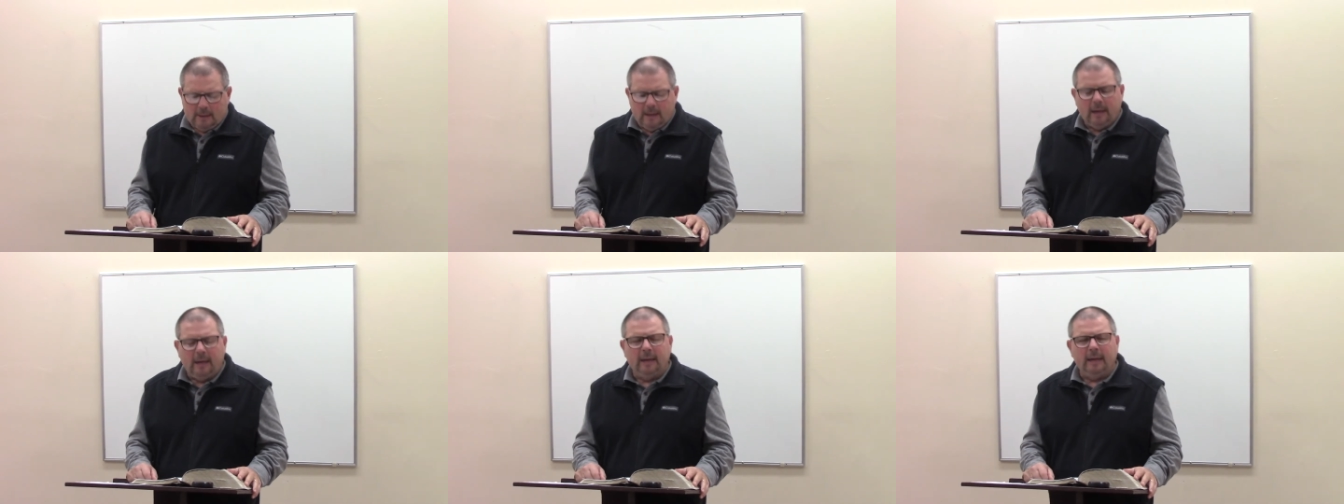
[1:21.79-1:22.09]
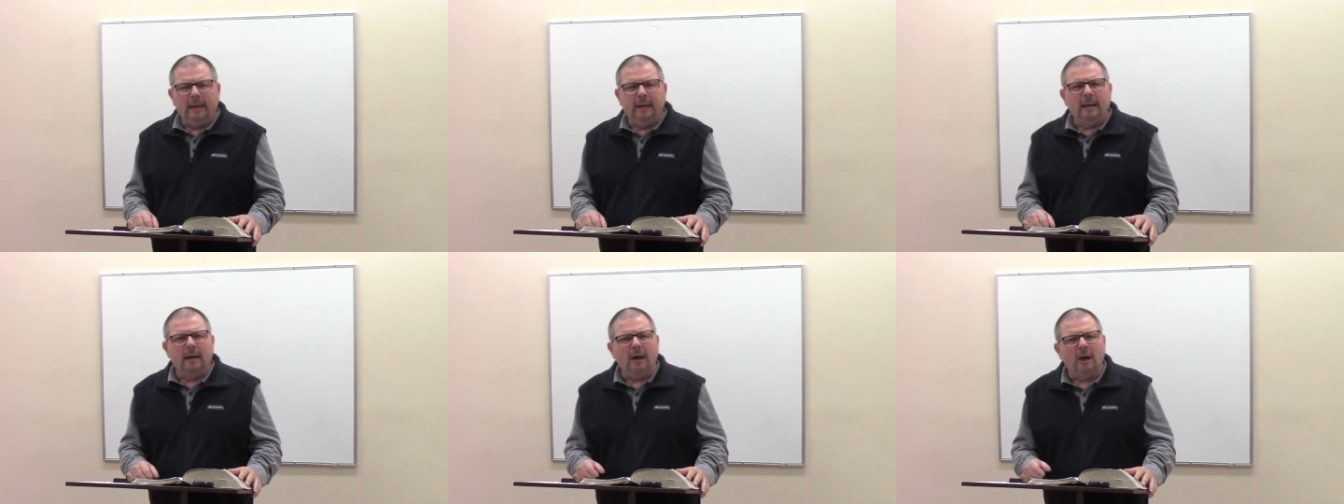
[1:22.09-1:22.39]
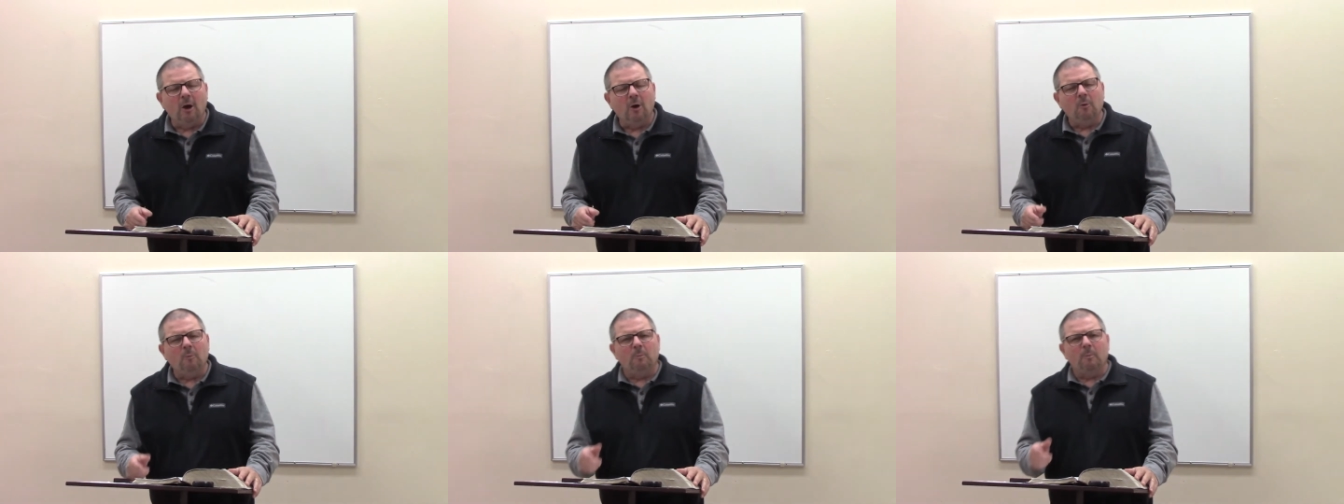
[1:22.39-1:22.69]
And, and I
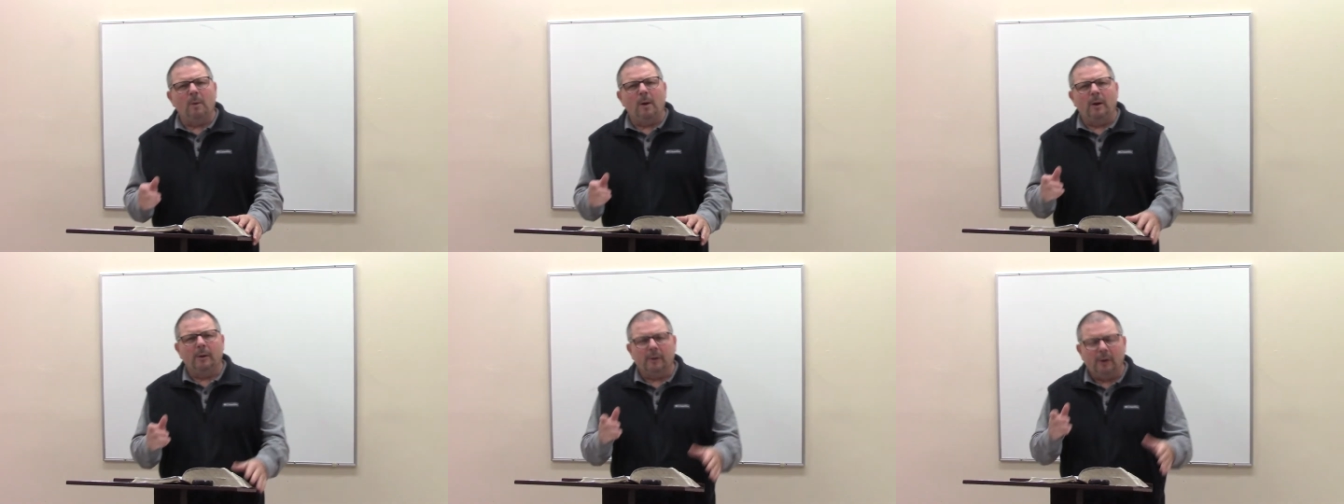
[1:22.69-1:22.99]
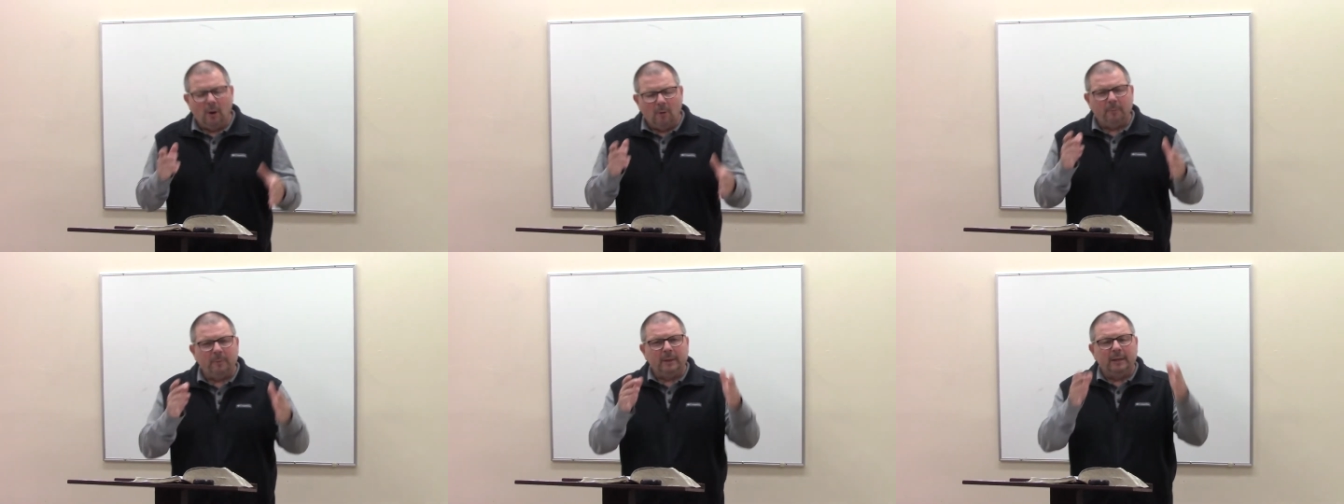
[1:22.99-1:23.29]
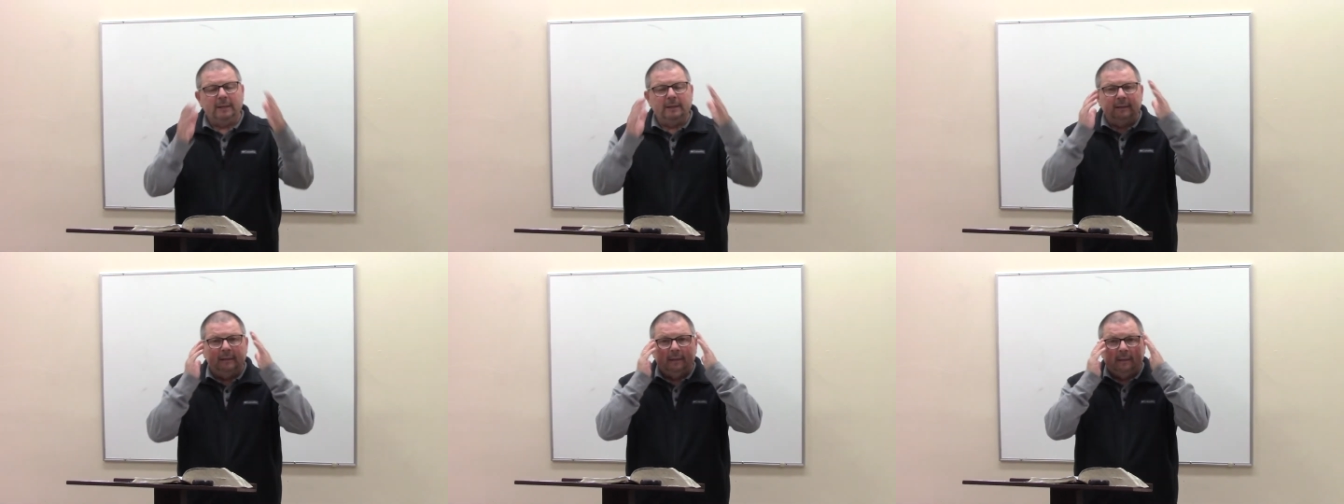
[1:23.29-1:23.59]
hope, hope
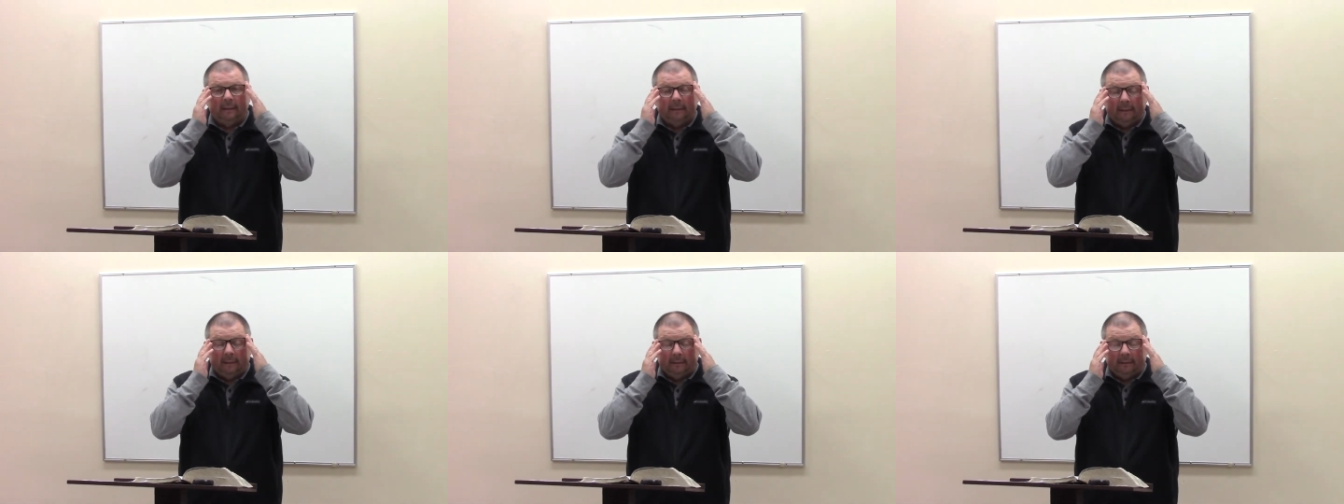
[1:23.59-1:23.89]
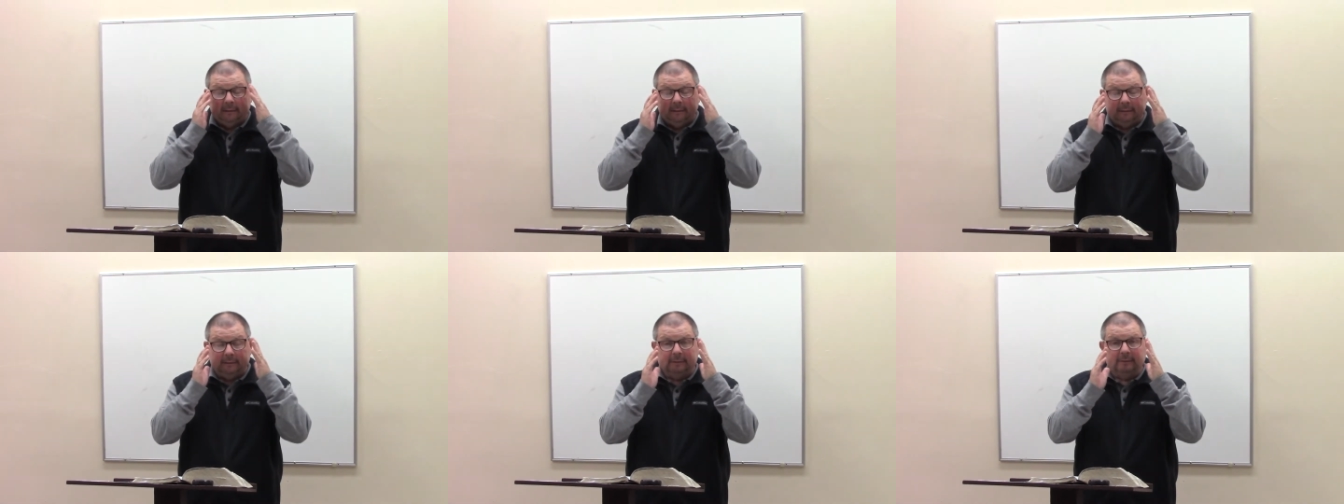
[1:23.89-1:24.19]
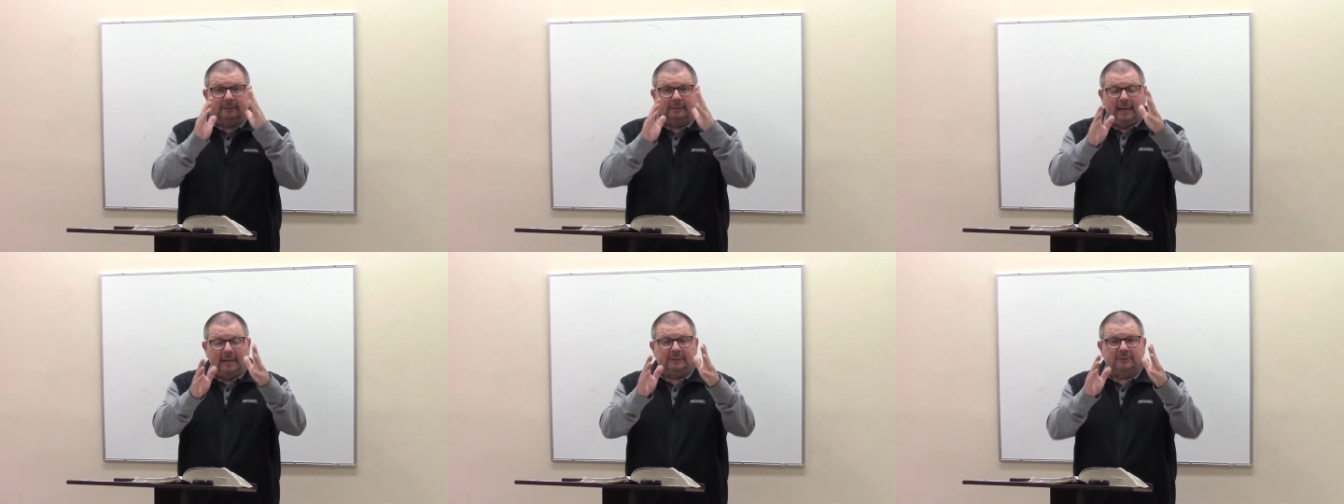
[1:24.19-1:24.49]
it, uh,
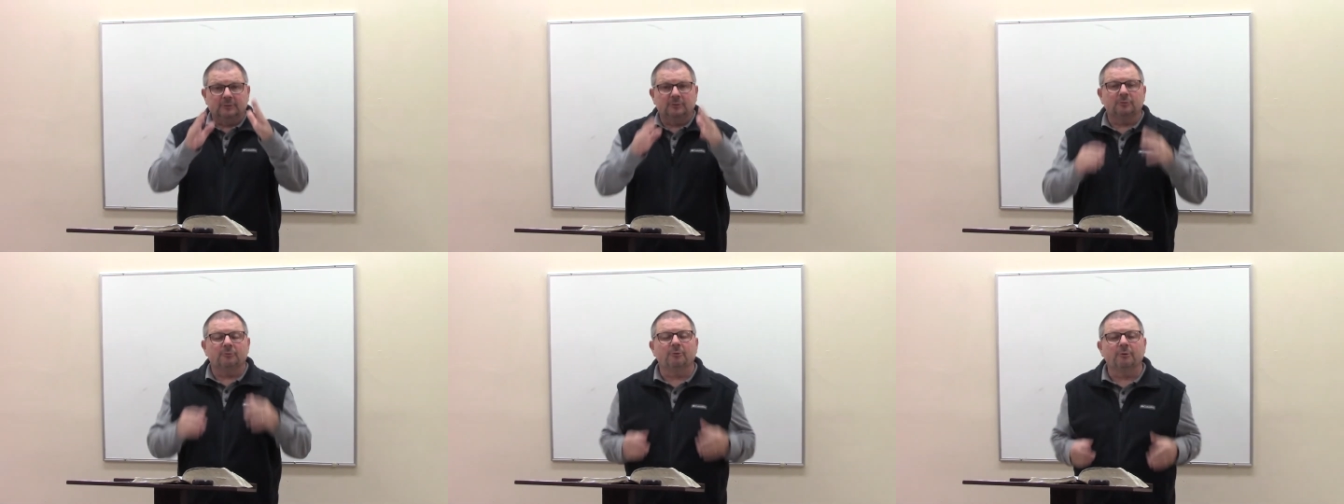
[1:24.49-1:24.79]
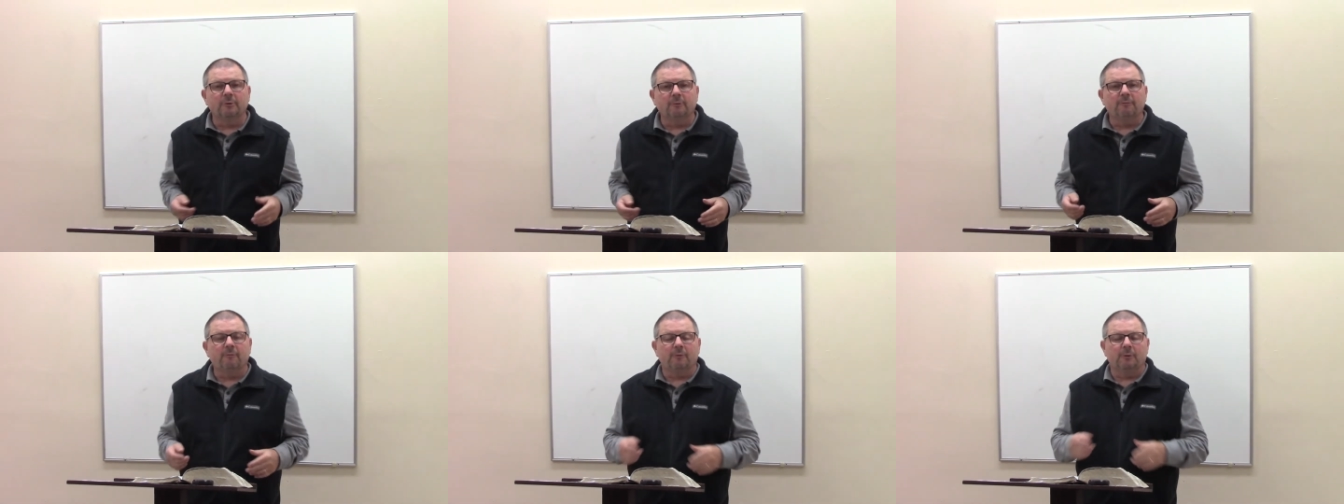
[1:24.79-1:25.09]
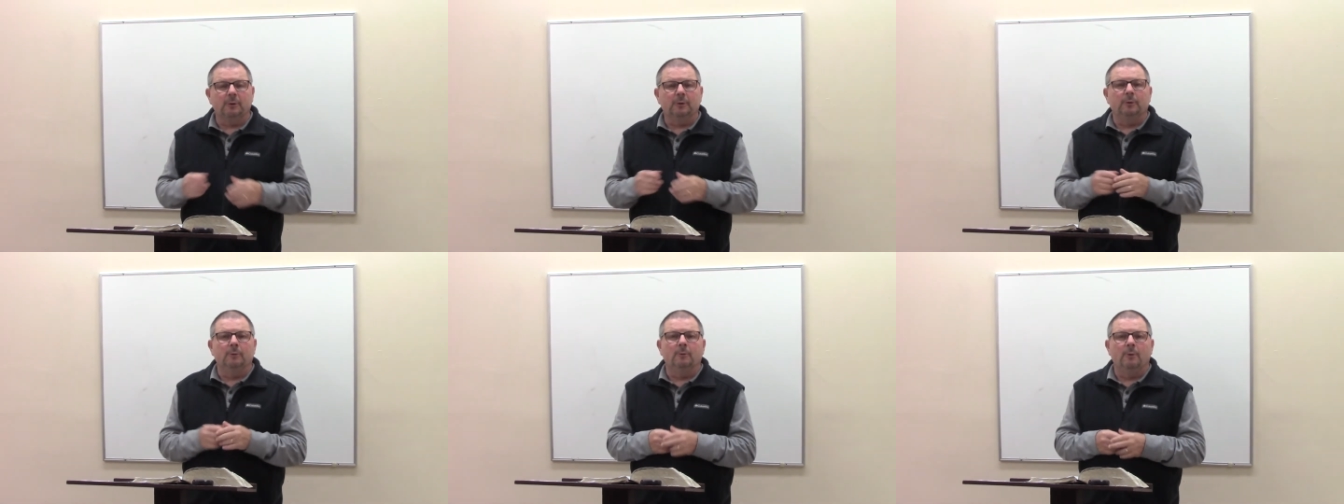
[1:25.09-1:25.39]
that's true for
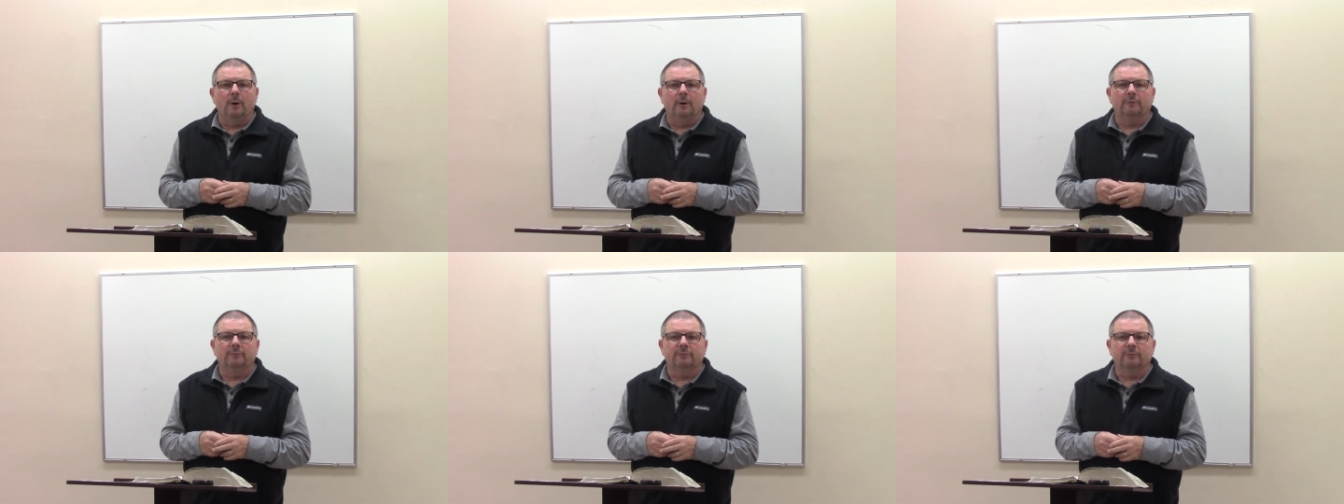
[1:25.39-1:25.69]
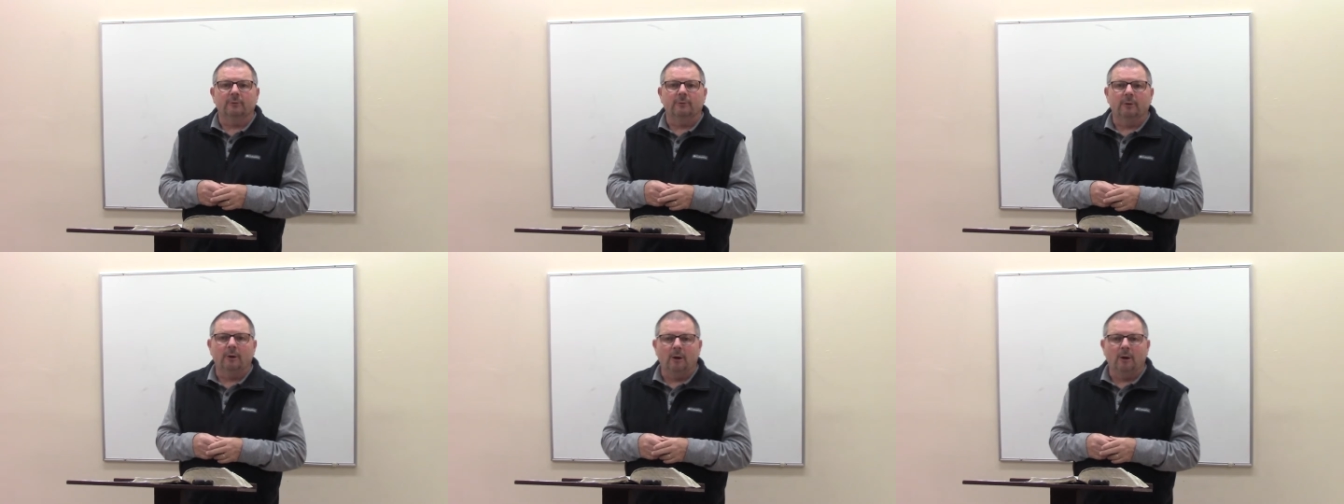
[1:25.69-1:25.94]
you also.